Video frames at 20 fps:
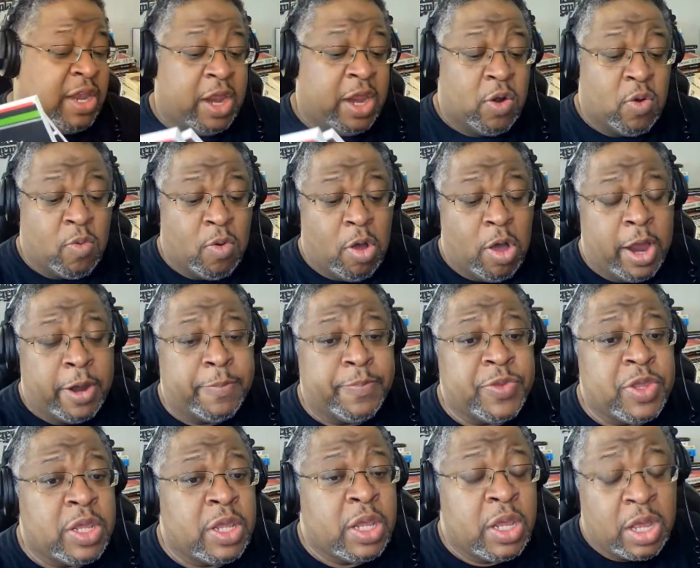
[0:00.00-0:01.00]
later on
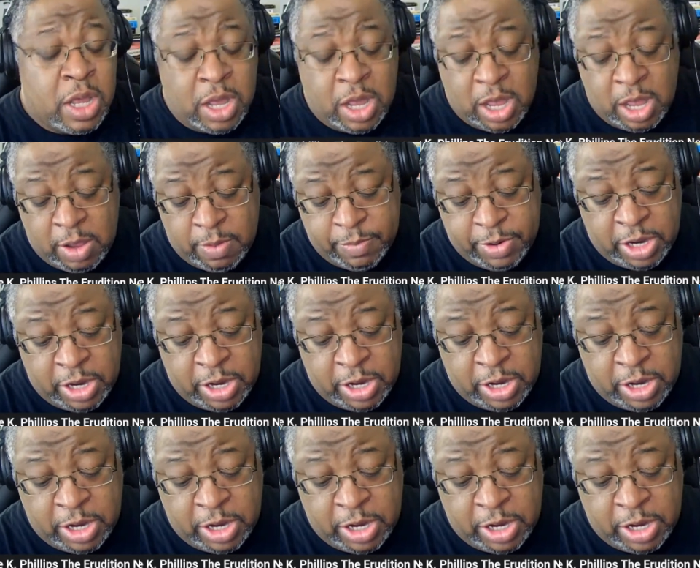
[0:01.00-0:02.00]
um, in the
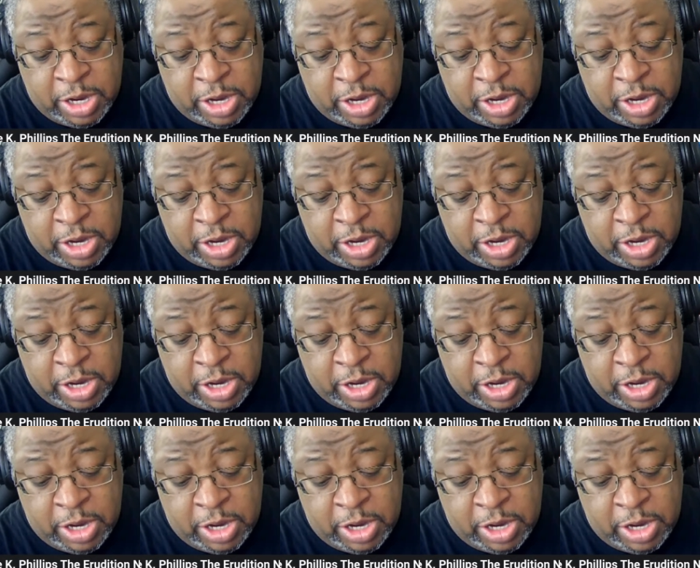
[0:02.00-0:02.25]
program.